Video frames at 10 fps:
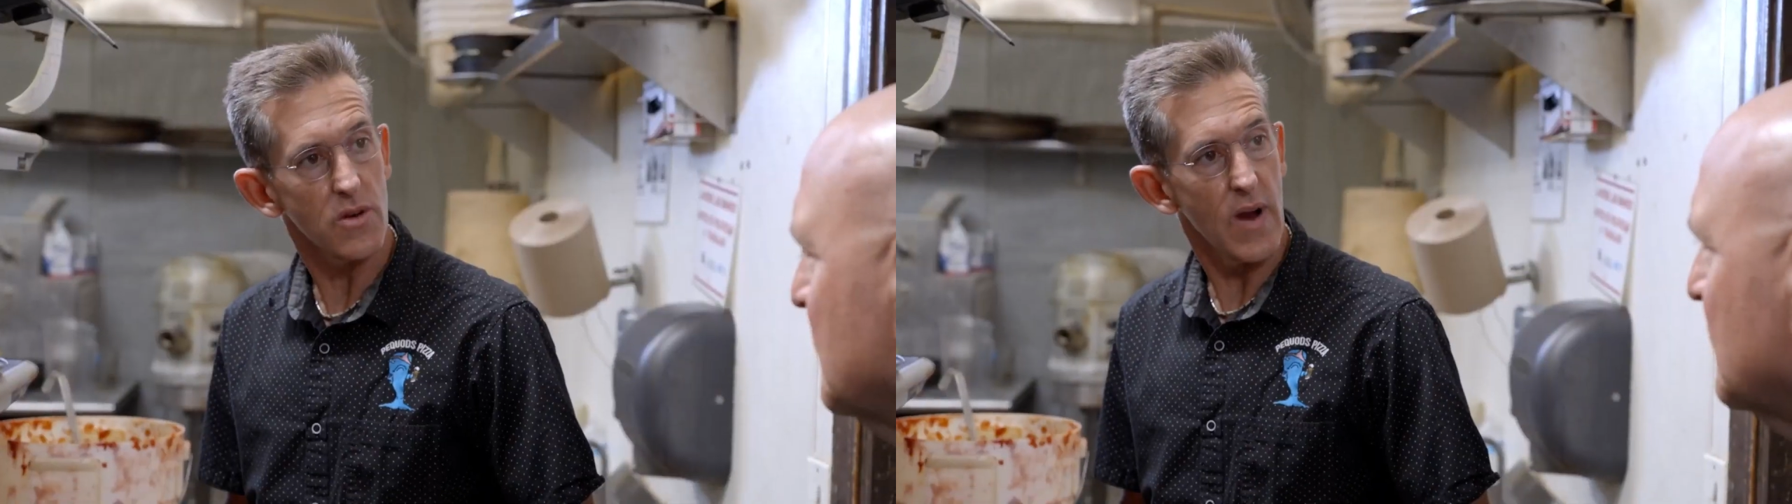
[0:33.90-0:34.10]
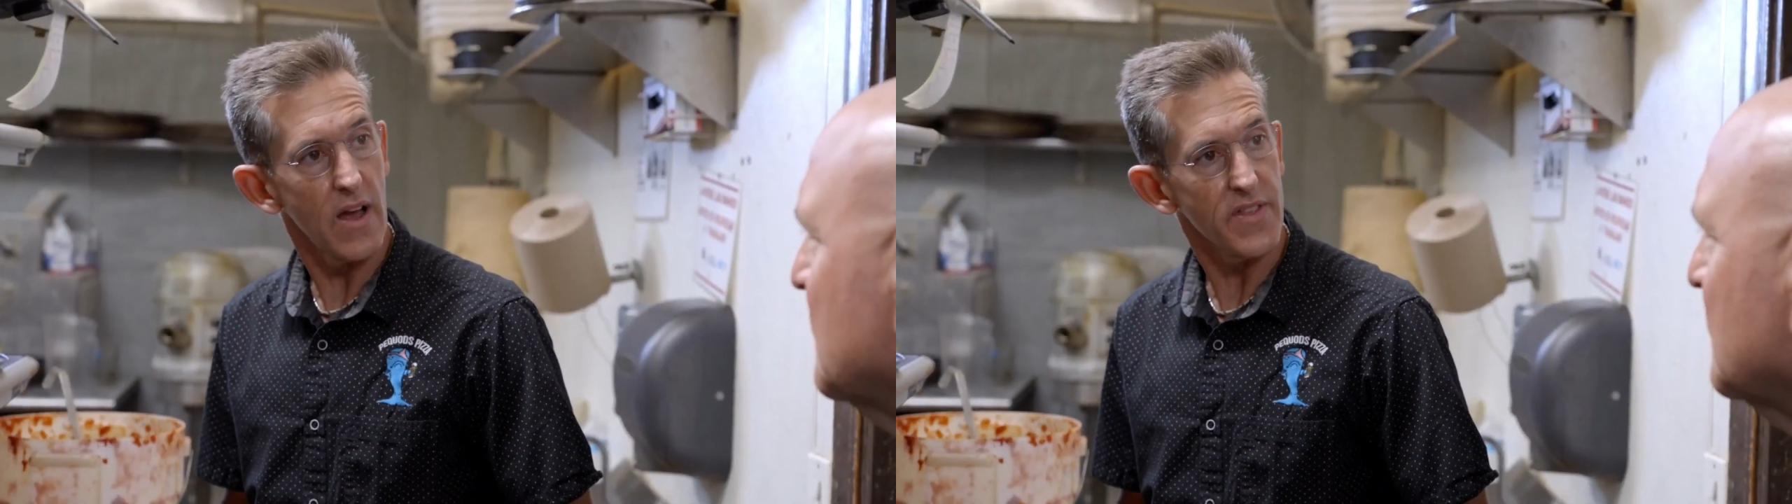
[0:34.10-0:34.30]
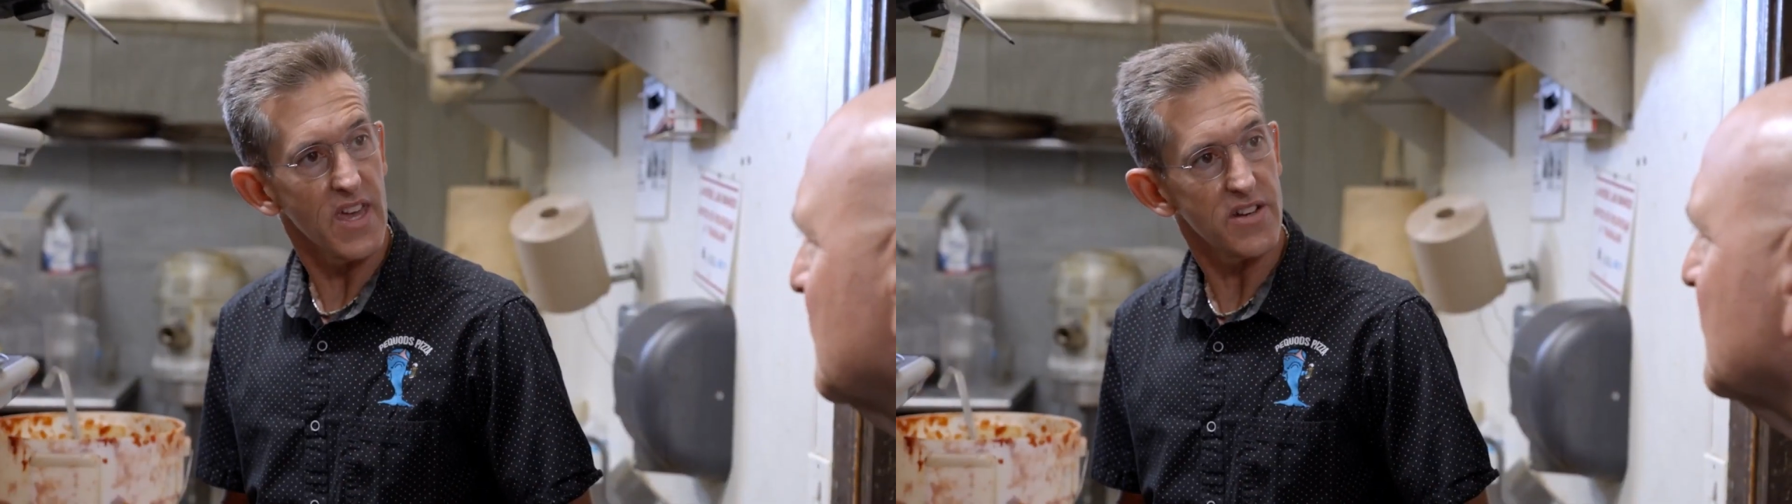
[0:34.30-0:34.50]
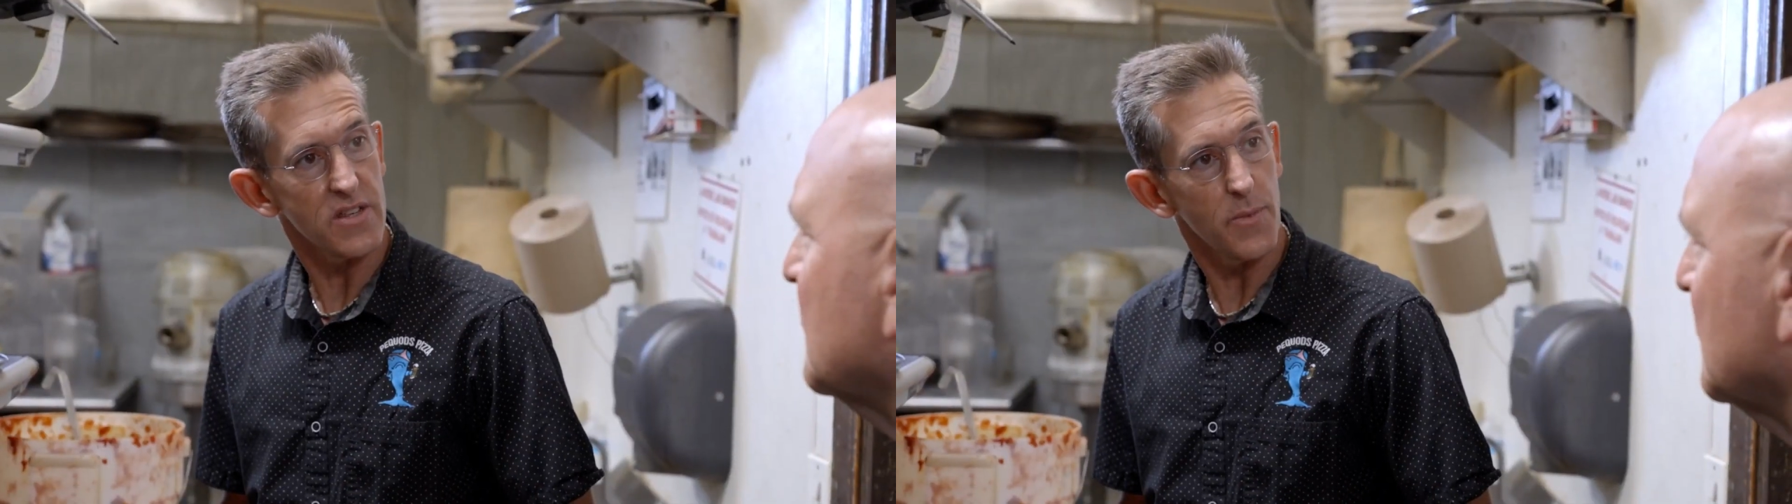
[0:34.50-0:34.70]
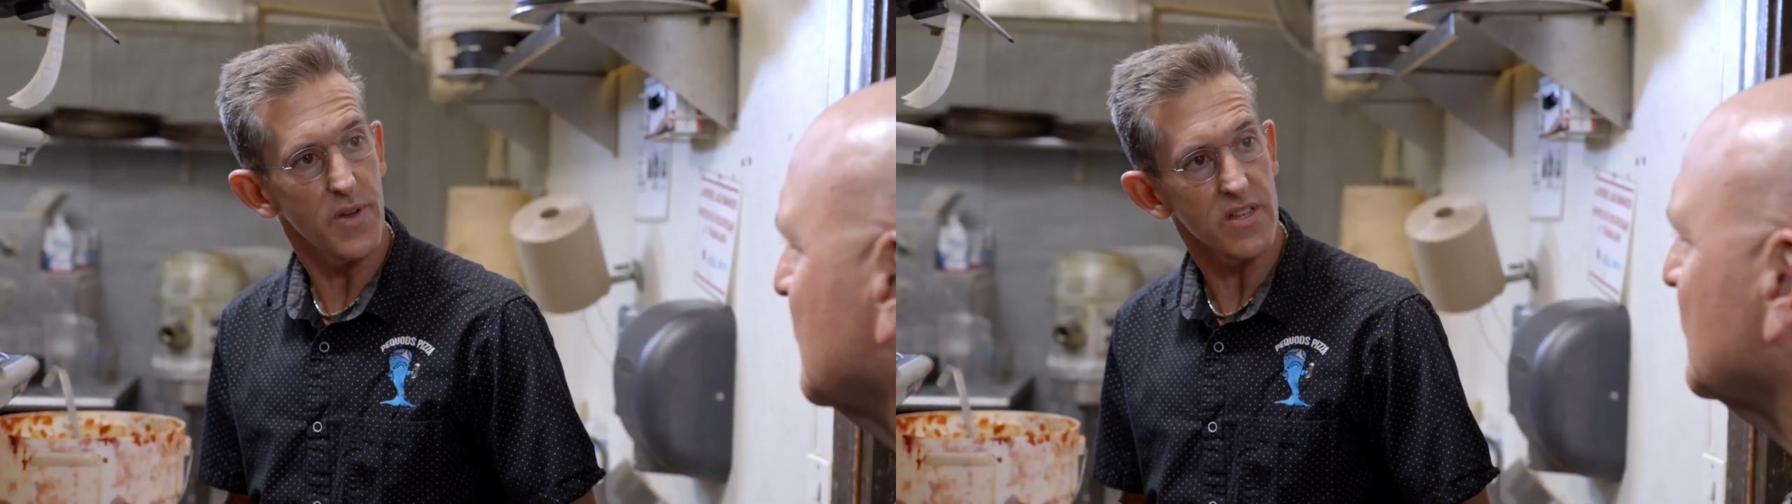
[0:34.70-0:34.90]
around the edge
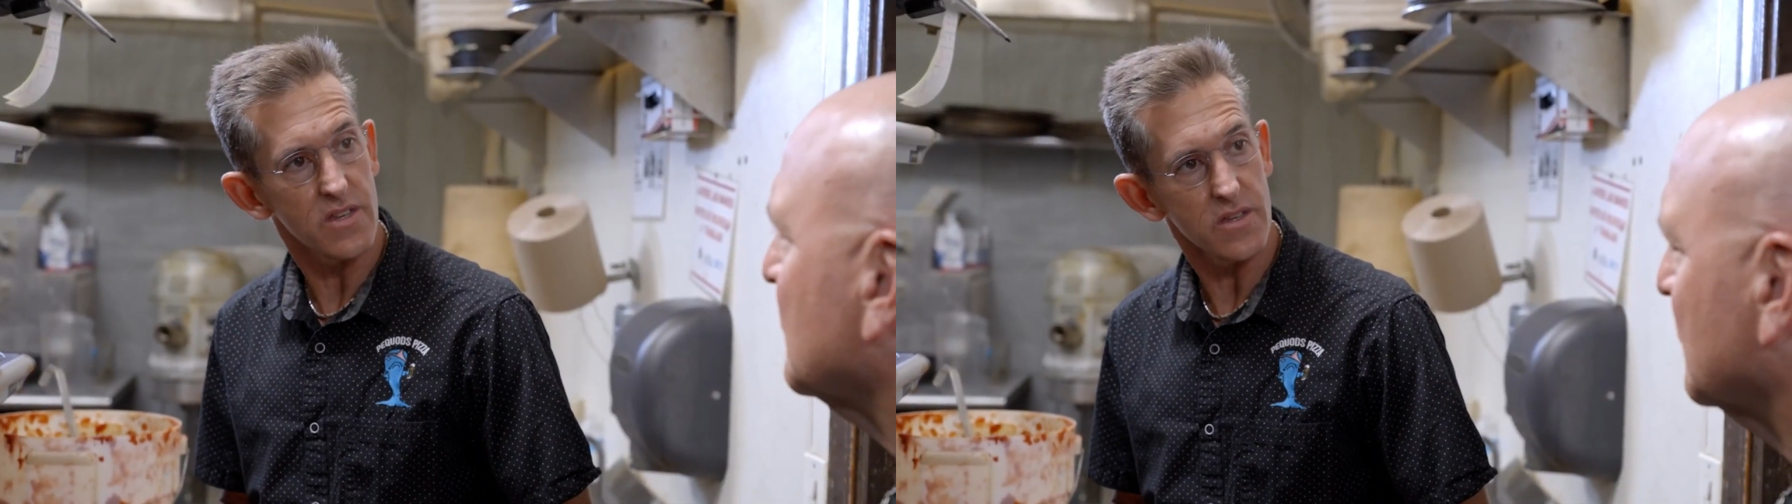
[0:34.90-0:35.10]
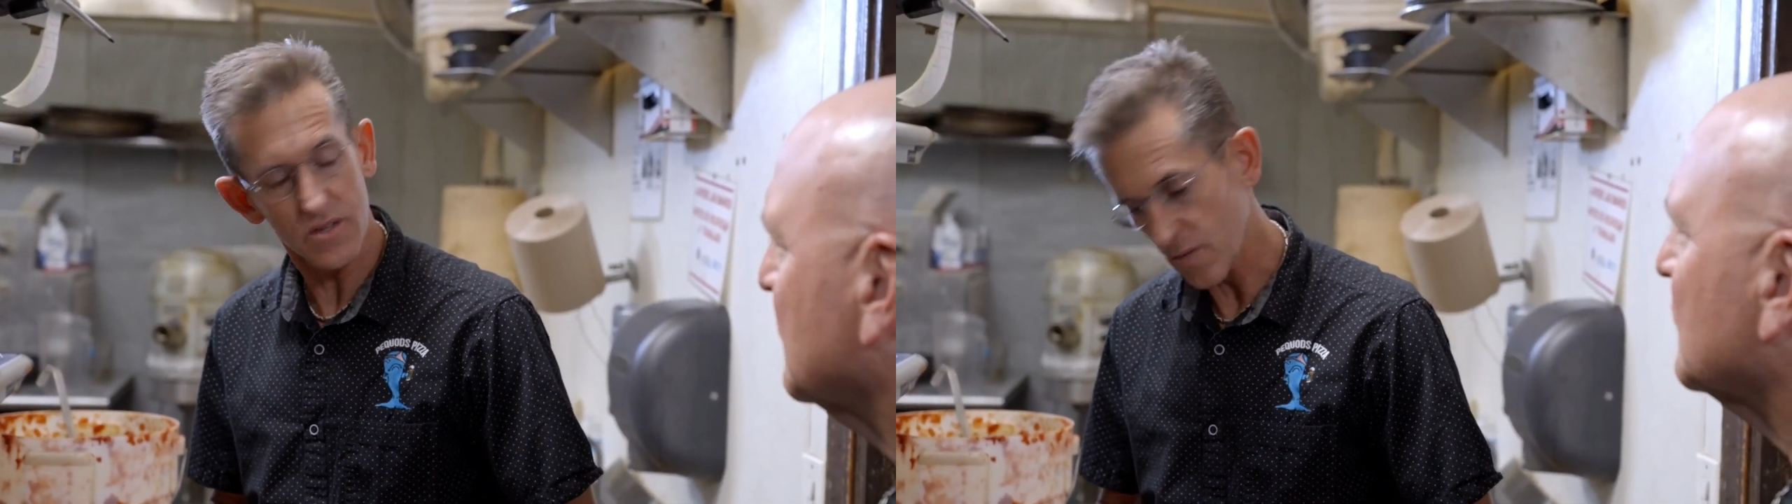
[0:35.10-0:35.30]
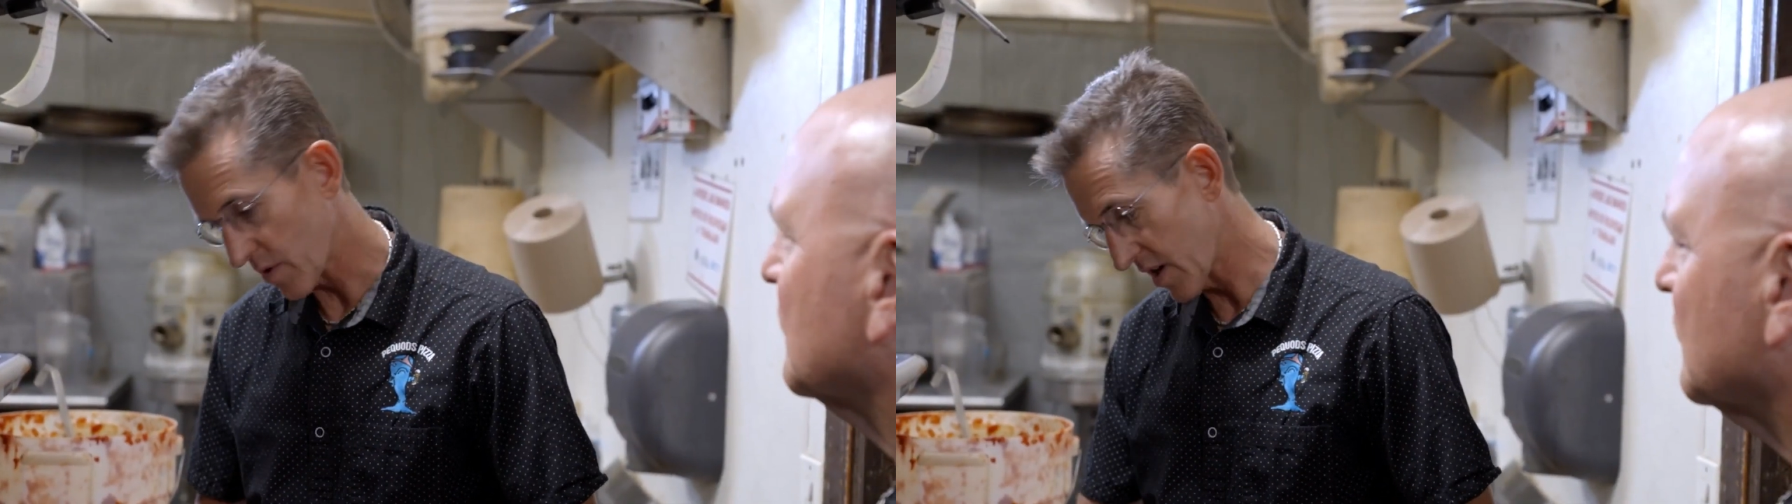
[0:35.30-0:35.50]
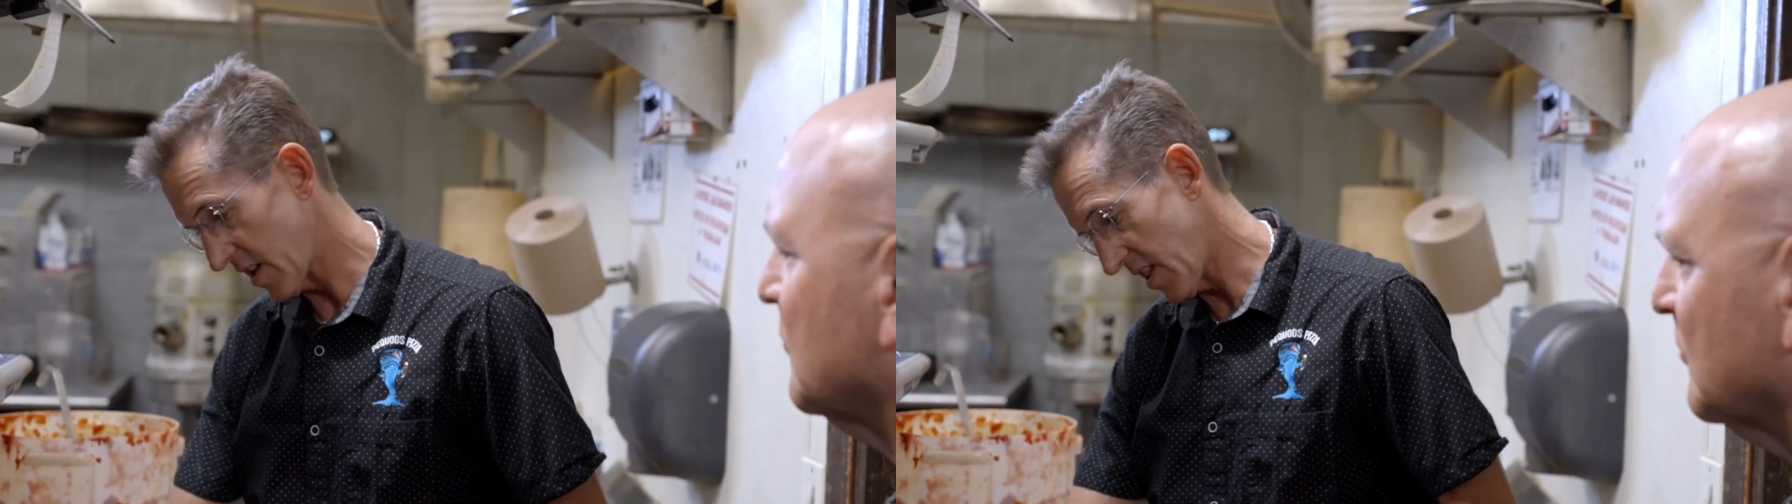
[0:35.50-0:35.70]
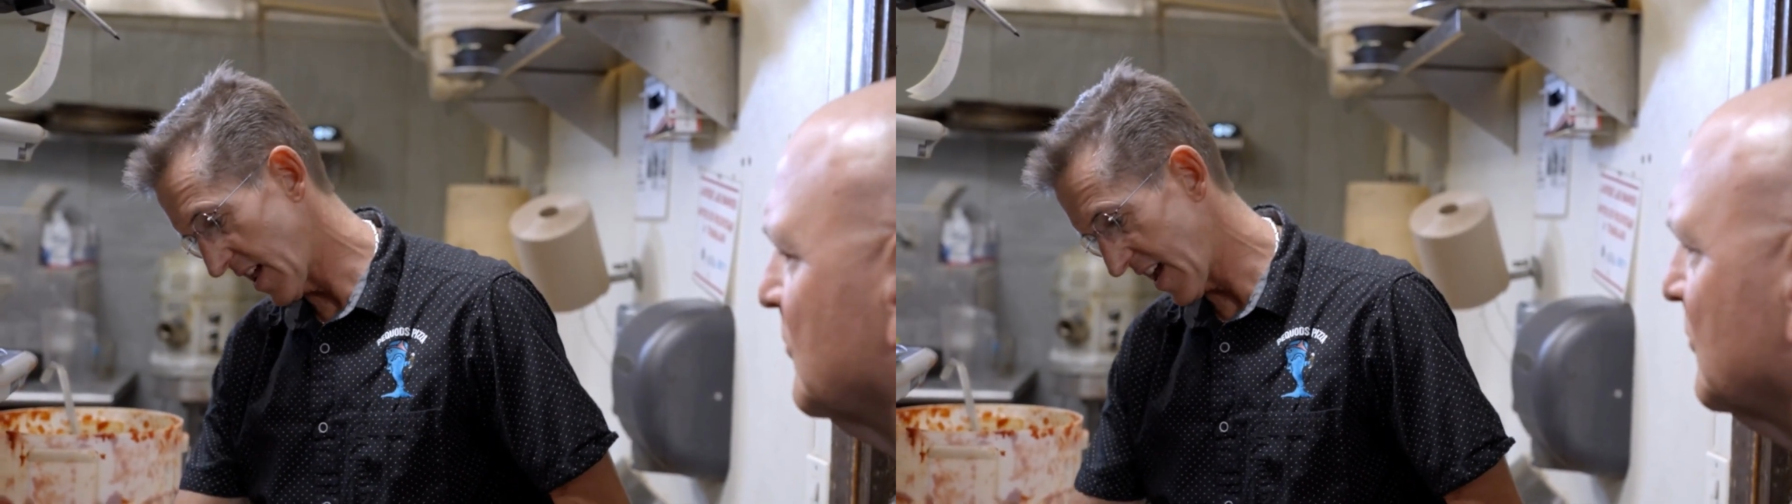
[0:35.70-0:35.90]
of the pizzas. We're
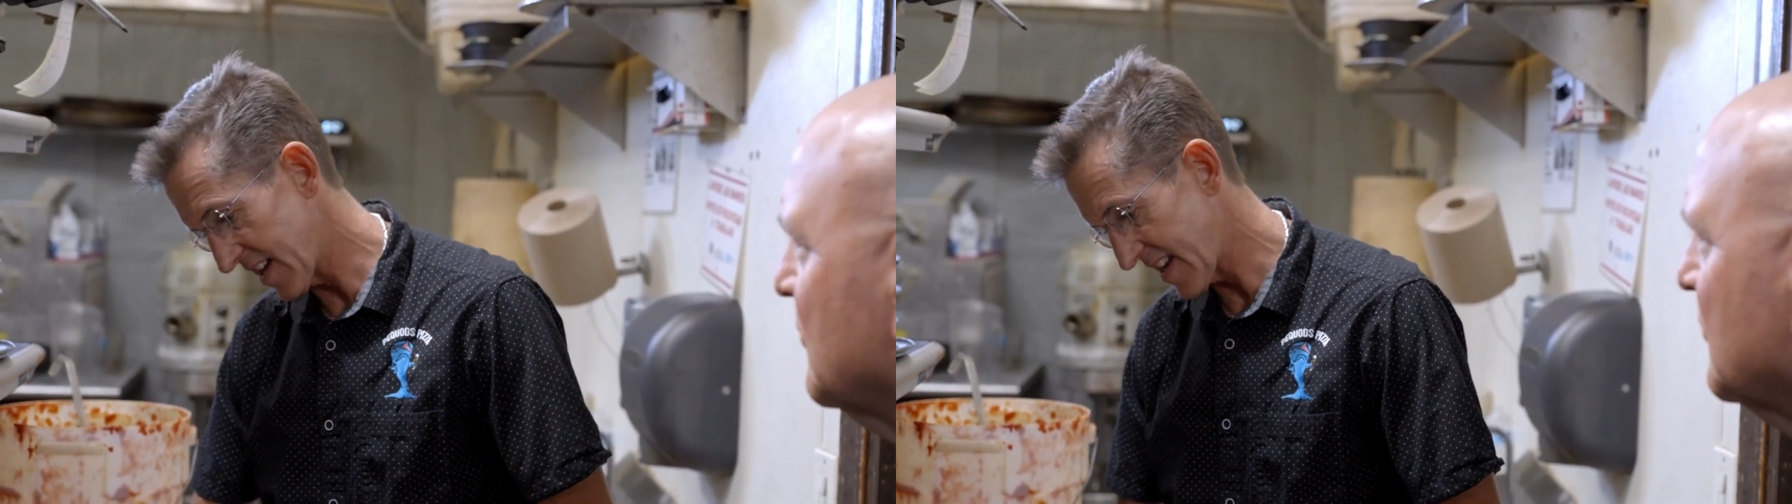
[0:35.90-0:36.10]
gonna lay it